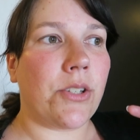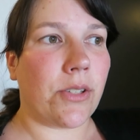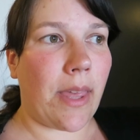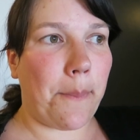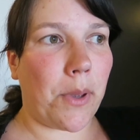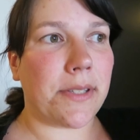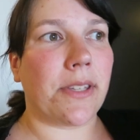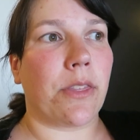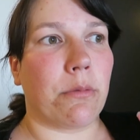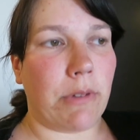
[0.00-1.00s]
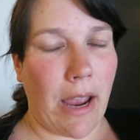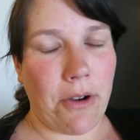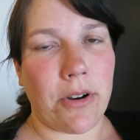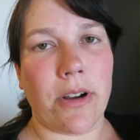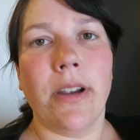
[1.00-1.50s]
took that bus, a three
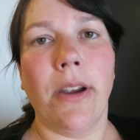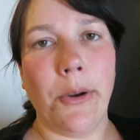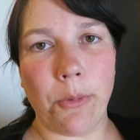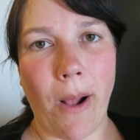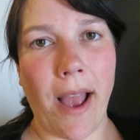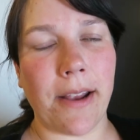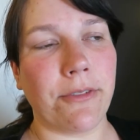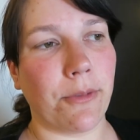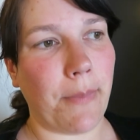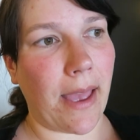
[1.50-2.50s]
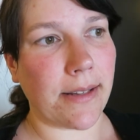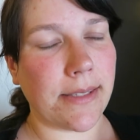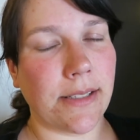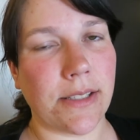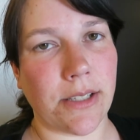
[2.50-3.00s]
hour ride from
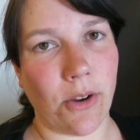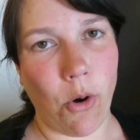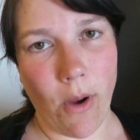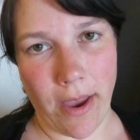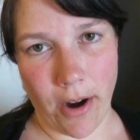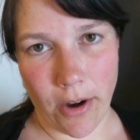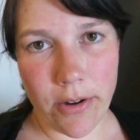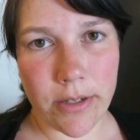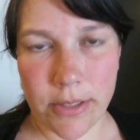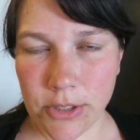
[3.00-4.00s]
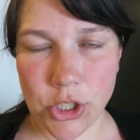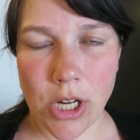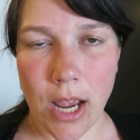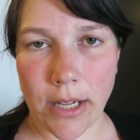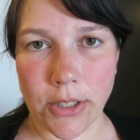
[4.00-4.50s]
Madison to O'Hare in
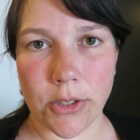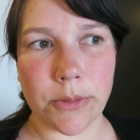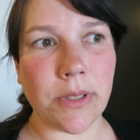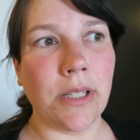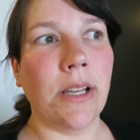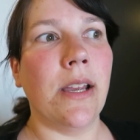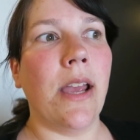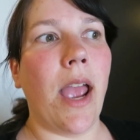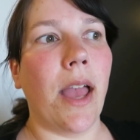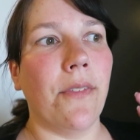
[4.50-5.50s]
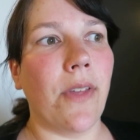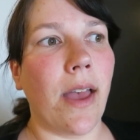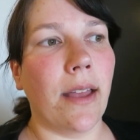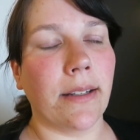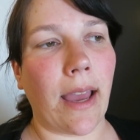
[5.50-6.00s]
Chicago and
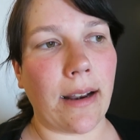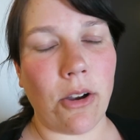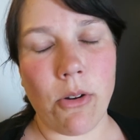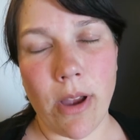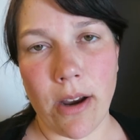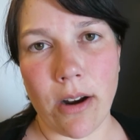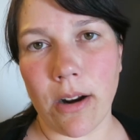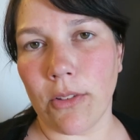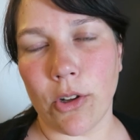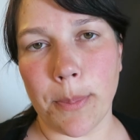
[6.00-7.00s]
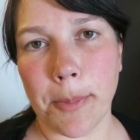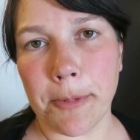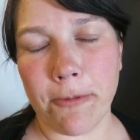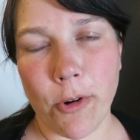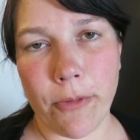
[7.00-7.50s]
then got at O'Hare a little bit
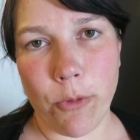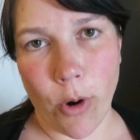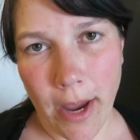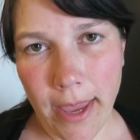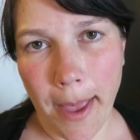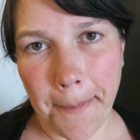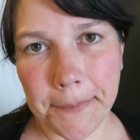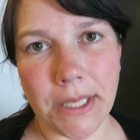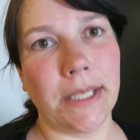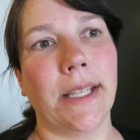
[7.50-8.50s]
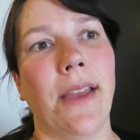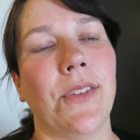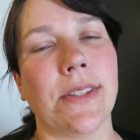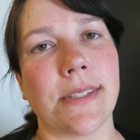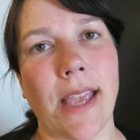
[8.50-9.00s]
before 4 a.m.
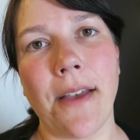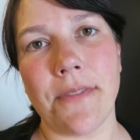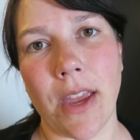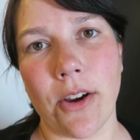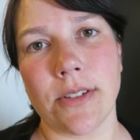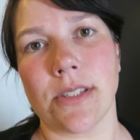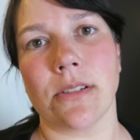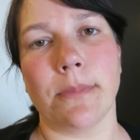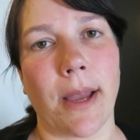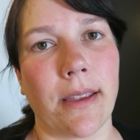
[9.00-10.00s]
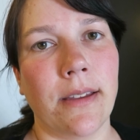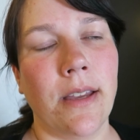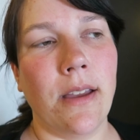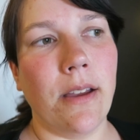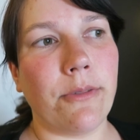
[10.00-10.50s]
and then sat there until my
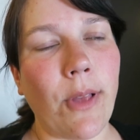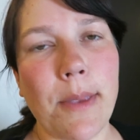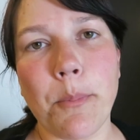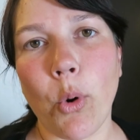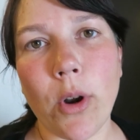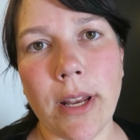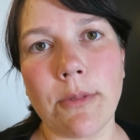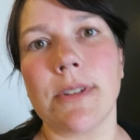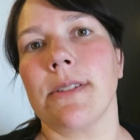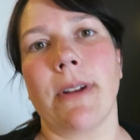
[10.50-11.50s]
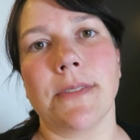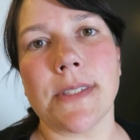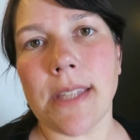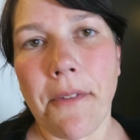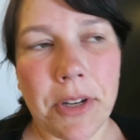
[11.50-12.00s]
flight boarding was
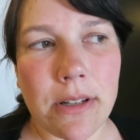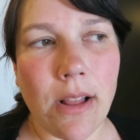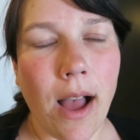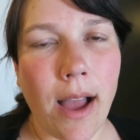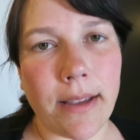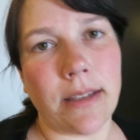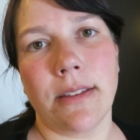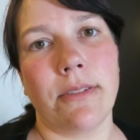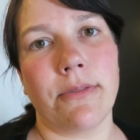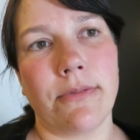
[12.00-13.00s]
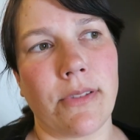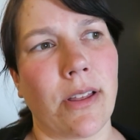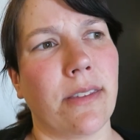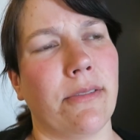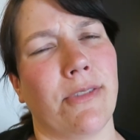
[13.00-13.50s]
around 7 o'clock.
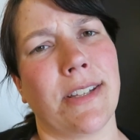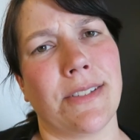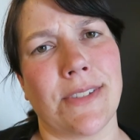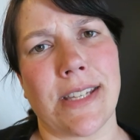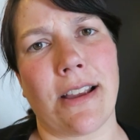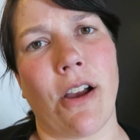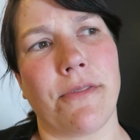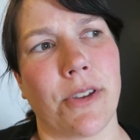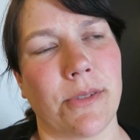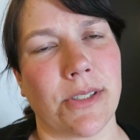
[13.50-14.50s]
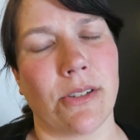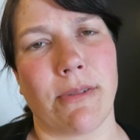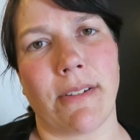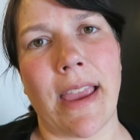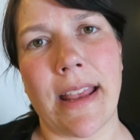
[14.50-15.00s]
The flight didn't even take off though until
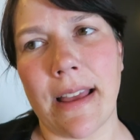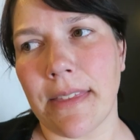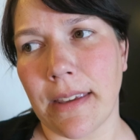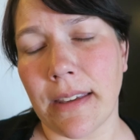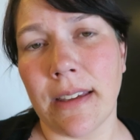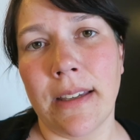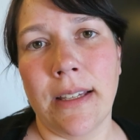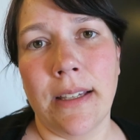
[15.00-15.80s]
around 8 I think.